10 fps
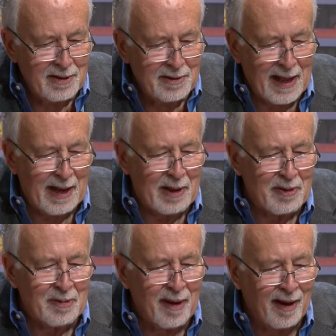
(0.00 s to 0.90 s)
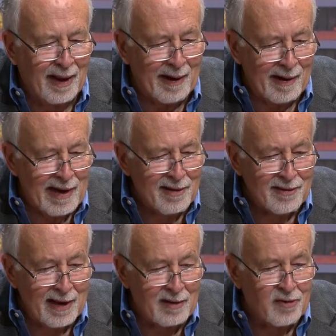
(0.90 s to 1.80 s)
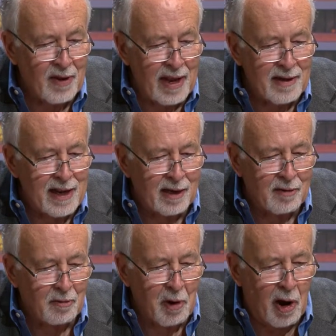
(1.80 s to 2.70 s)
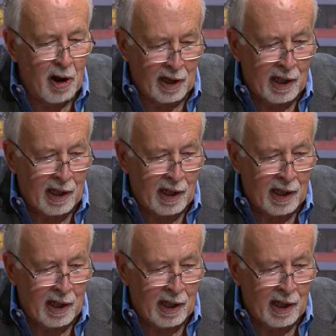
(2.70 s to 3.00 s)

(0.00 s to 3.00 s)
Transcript: That is hilarious and, and yet wrong